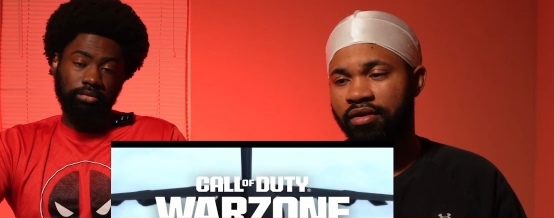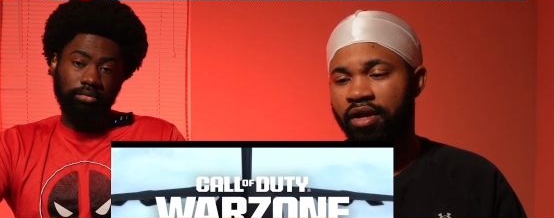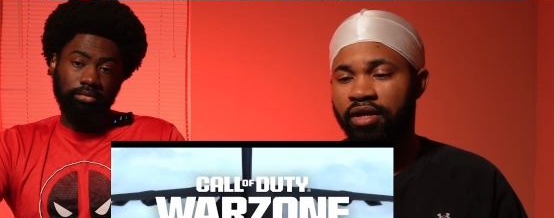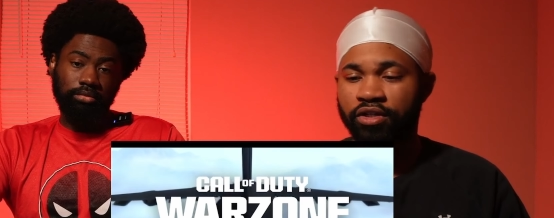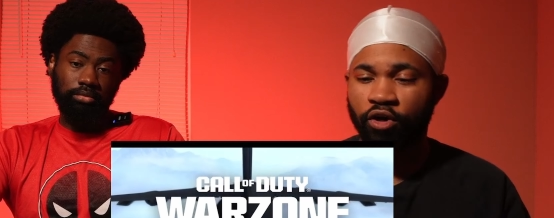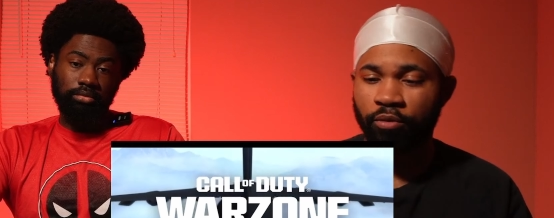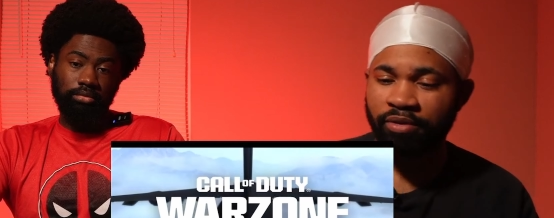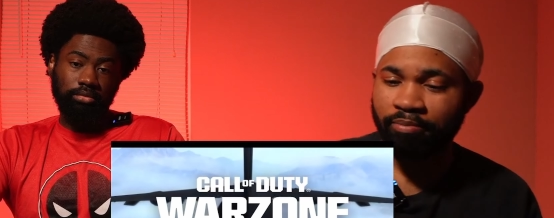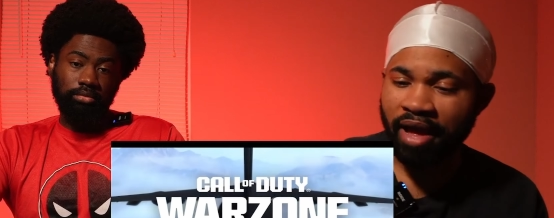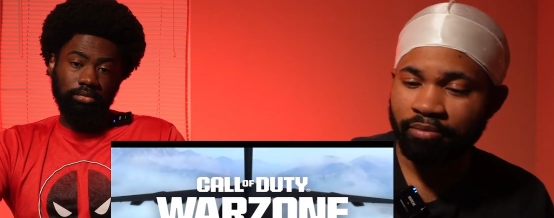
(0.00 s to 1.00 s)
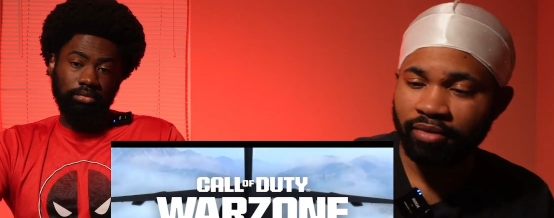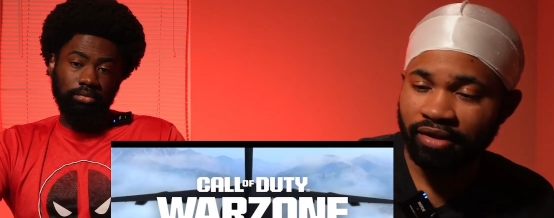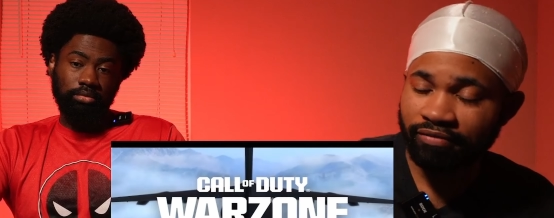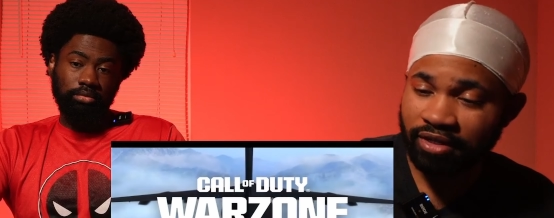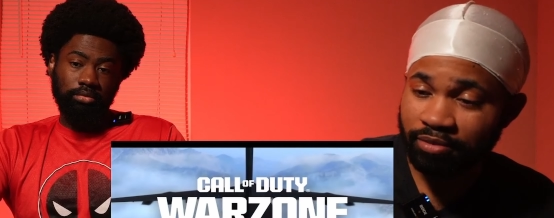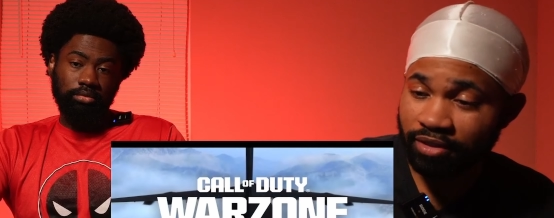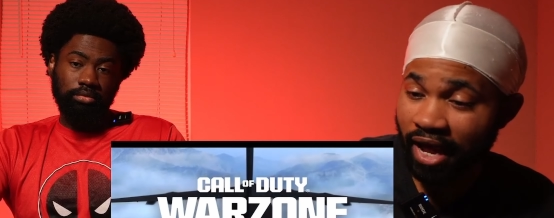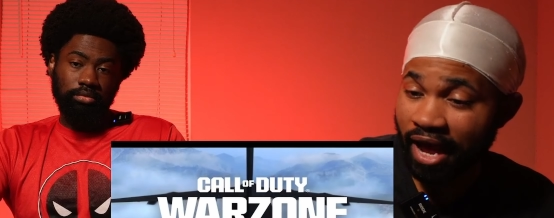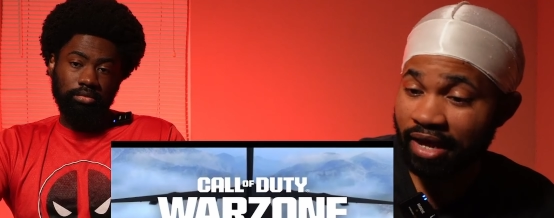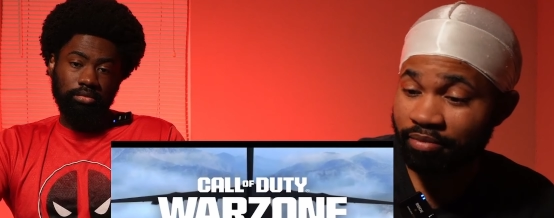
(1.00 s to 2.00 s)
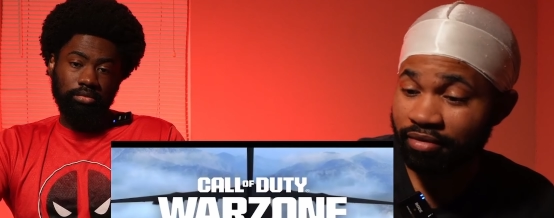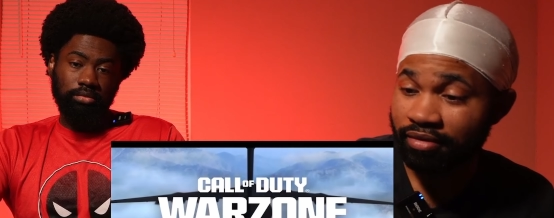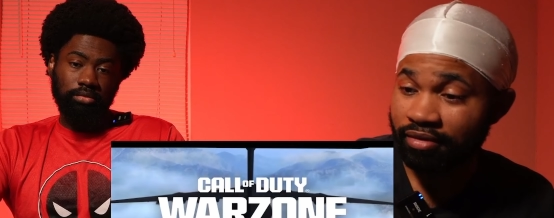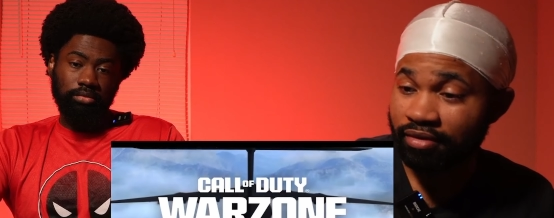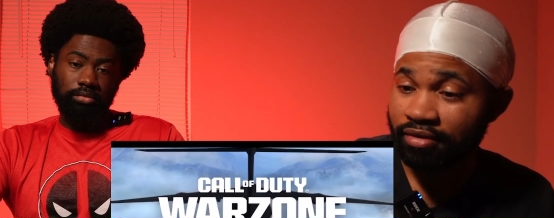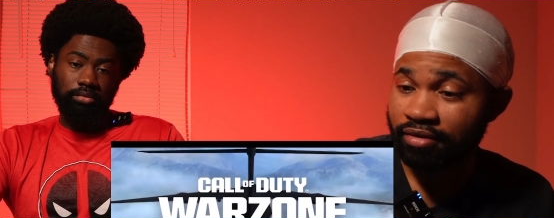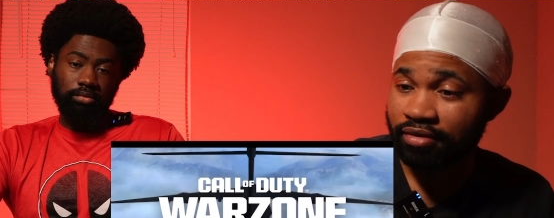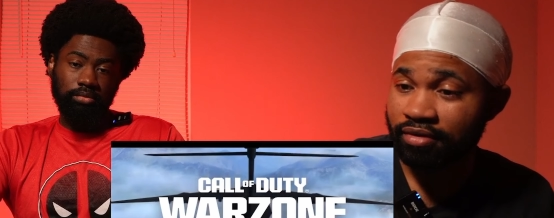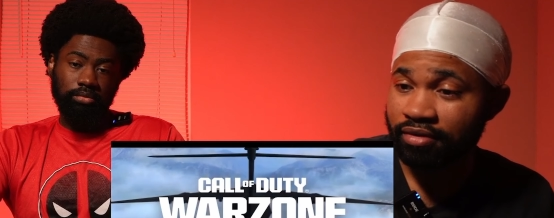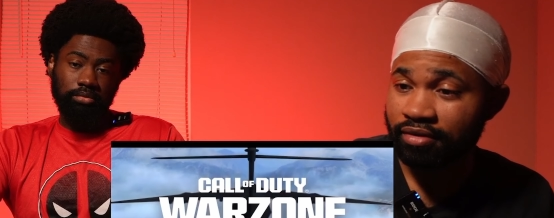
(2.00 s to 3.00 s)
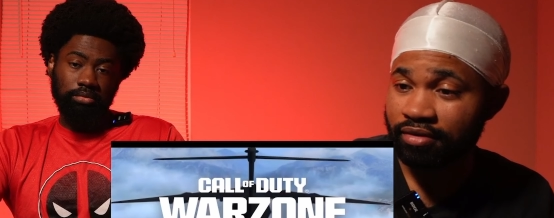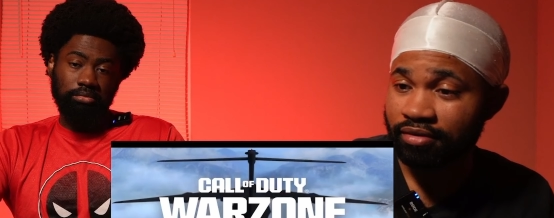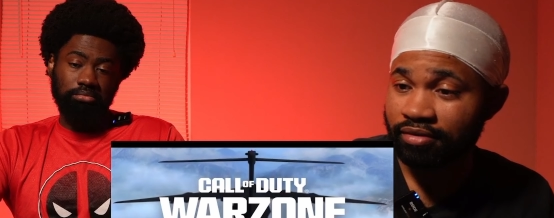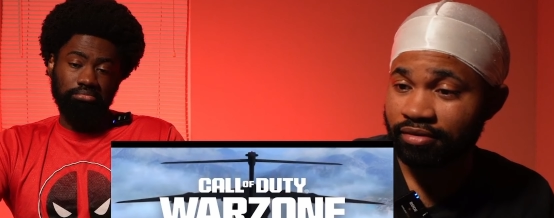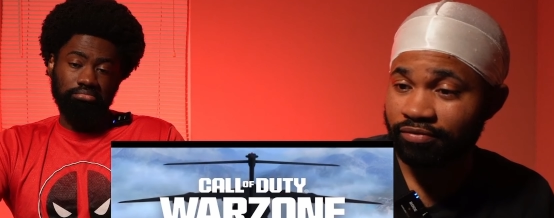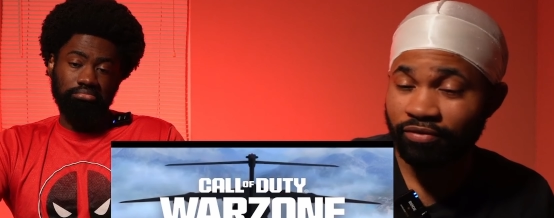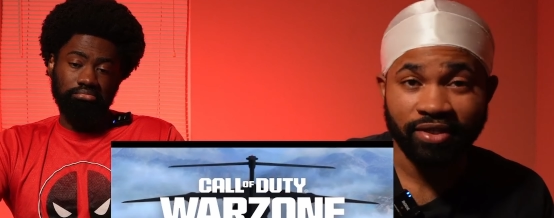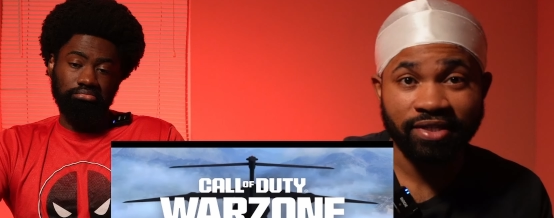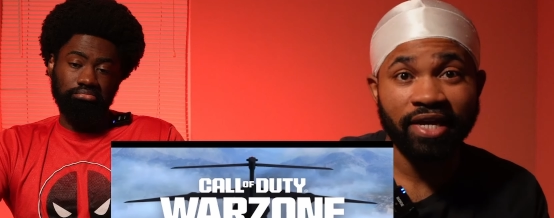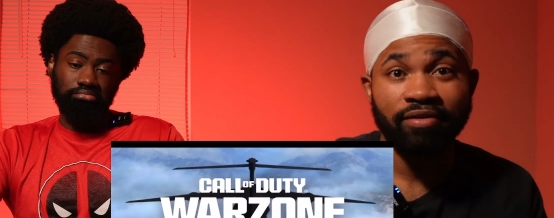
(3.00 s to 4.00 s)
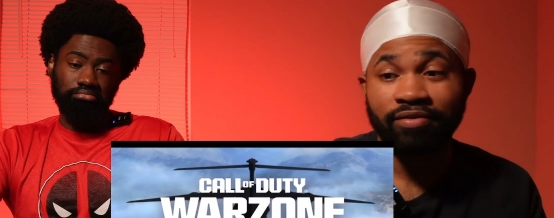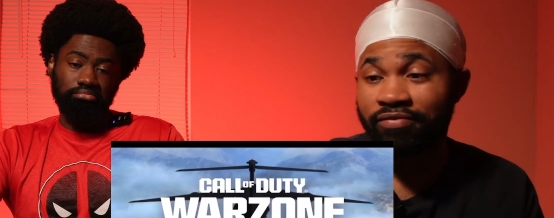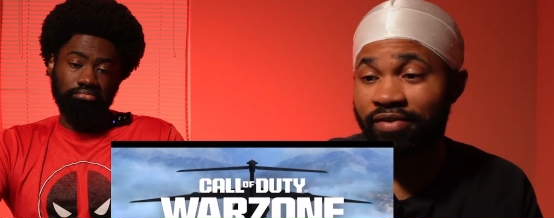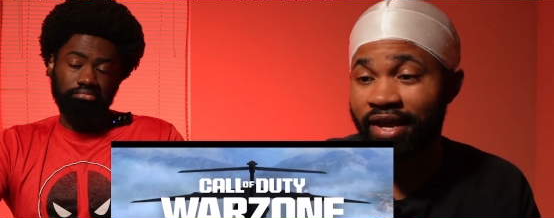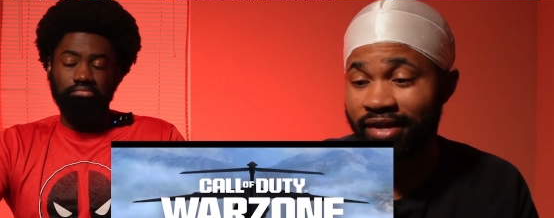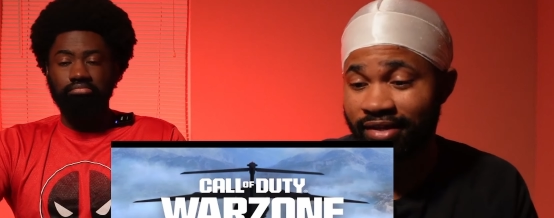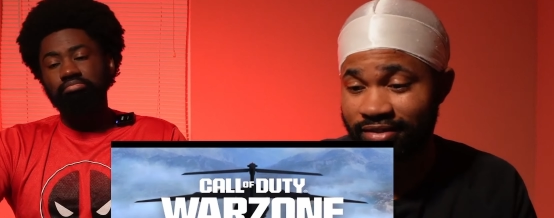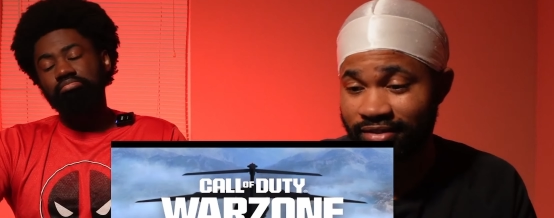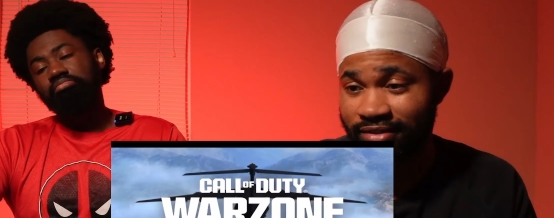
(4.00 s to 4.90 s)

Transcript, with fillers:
Speaker 1: Just hope the map lives up to the hype for the sake of the fans.